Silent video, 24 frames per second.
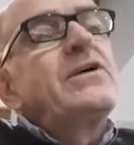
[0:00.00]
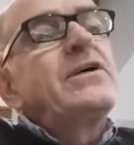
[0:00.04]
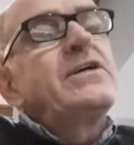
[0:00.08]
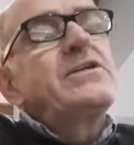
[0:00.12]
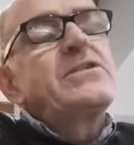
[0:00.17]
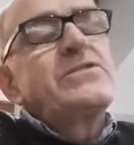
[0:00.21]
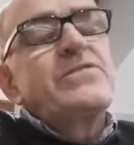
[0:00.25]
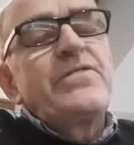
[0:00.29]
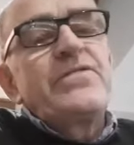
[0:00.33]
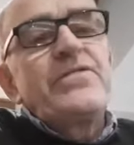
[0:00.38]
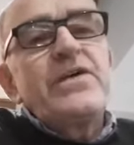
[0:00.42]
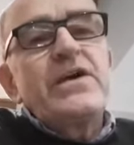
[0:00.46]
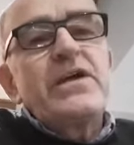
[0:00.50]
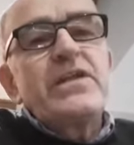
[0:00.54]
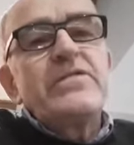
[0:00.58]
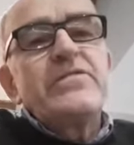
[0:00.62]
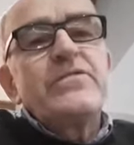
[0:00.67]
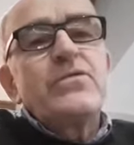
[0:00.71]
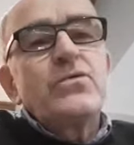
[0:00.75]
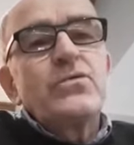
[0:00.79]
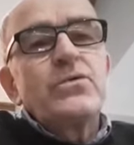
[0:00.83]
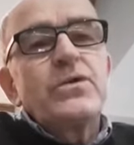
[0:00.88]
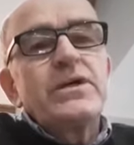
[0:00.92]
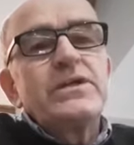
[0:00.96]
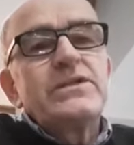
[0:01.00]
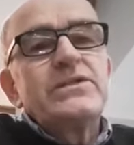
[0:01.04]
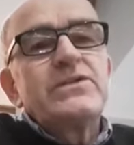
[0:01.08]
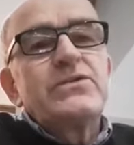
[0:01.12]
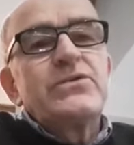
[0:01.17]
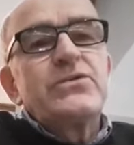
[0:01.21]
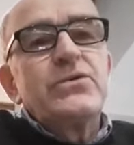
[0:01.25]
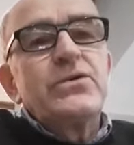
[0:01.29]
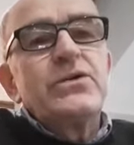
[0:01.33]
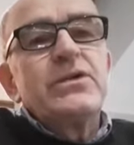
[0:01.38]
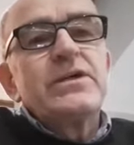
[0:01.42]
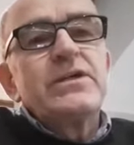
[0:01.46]
his faithfulness
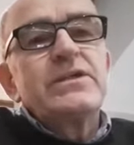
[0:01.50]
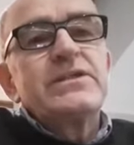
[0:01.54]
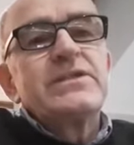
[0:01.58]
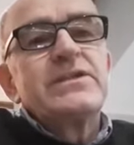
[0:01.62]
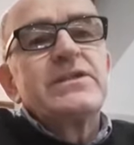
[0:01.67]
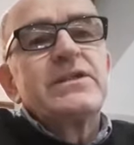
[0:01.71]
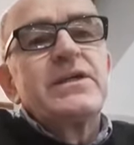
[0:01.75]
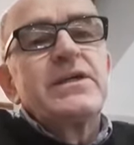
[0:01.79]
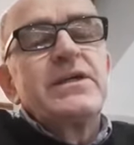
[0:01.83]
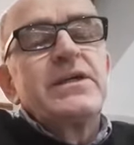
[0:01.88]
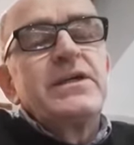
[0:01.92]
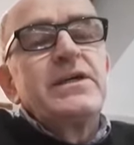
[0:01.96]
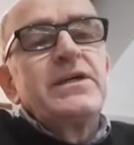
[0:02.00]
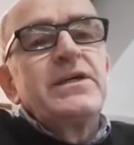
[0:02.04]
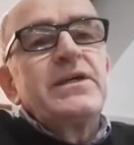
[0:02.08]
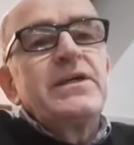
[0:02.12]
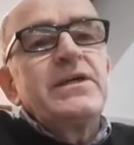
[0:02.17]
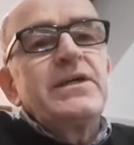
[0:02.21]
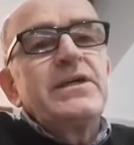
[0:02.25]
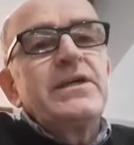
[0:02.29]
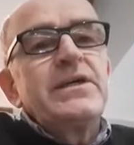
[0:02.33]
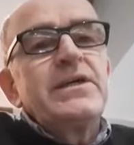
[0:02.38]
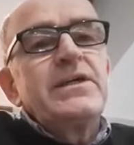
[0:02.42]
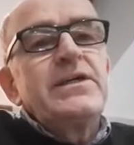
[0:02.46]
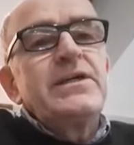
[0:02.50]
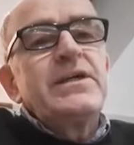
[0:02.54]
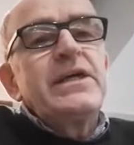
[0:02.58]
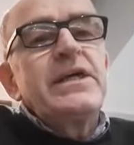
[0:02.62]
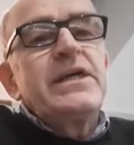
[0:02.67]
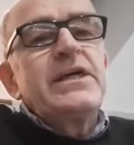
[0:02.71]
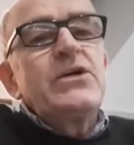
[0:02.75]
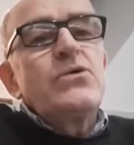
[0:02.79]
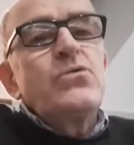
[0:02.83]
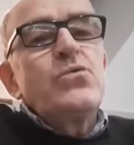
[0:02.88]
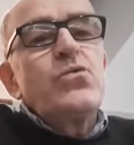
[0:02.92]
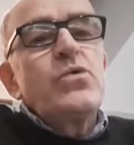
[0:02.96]
to us, and
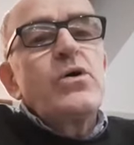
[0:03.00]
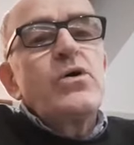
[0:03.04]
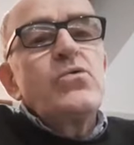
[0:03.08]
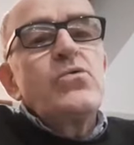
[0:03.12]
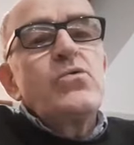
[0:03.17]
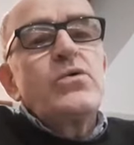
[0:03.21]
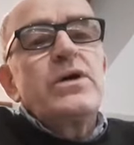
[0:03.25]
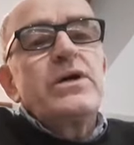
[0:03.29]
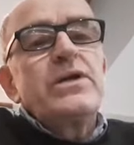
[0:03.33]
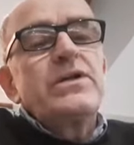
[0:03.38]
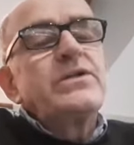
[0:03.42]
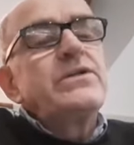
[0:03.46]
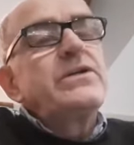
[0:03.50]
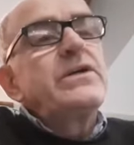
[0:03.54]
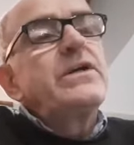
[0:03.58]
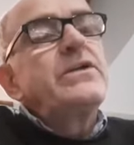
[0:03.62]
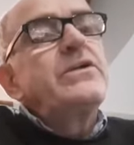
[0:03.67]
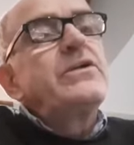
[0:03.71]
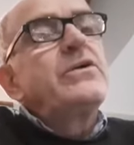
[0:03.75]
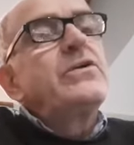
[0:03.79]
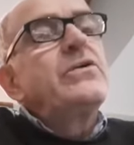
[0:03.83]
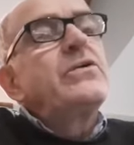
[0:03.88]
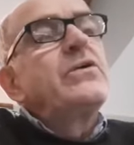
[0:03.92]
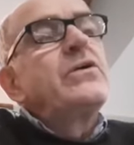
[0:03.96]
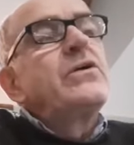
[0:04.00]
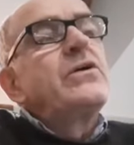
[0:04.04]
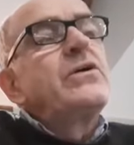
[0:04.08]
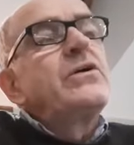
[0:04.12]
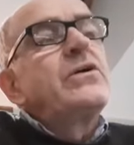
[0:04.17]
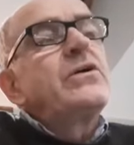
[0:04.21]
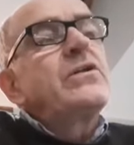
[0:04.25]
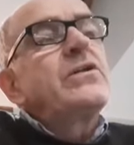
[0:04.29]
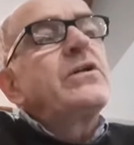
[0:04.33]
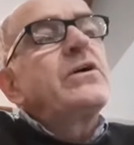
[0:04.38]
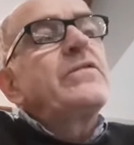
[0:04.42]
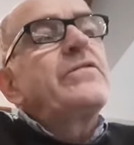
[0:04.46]
he will continue
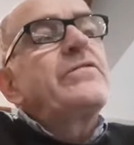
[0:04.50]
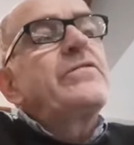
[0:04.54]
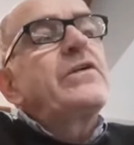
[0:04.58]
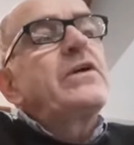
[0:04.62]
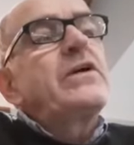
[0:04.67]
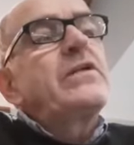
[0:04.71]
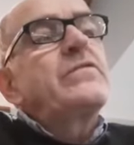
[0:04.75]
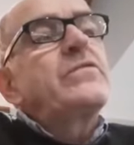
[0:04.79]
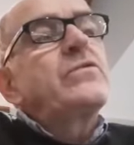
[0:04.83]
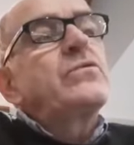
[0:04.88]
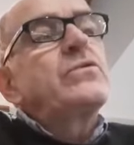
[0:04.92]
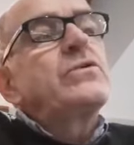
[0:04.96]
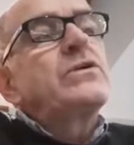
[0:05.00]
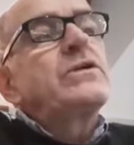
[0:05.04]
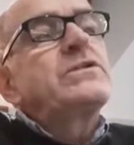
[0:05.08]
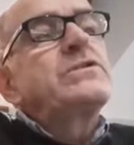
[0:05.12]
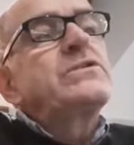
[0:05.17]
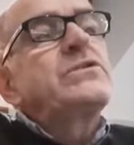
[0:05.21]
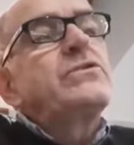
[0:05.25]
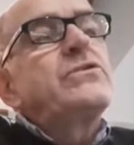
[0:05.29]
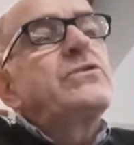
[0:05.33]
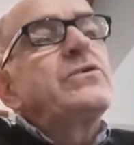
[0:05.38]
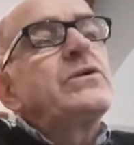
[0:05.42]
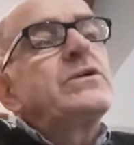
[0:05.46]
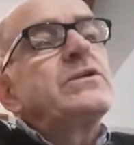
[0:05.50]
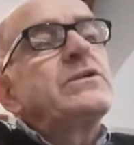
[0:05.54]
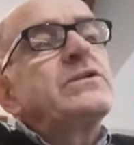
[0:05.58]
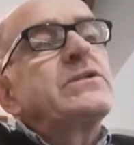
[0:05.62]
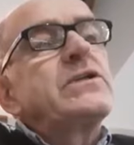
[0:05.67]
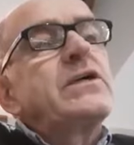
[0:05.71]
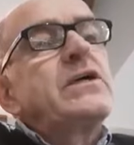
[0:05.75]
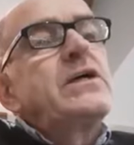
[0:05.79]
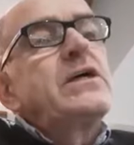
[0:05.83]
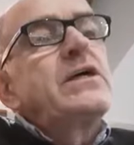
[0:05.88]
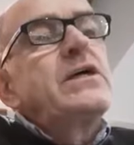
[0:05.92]
that faithfulness to us.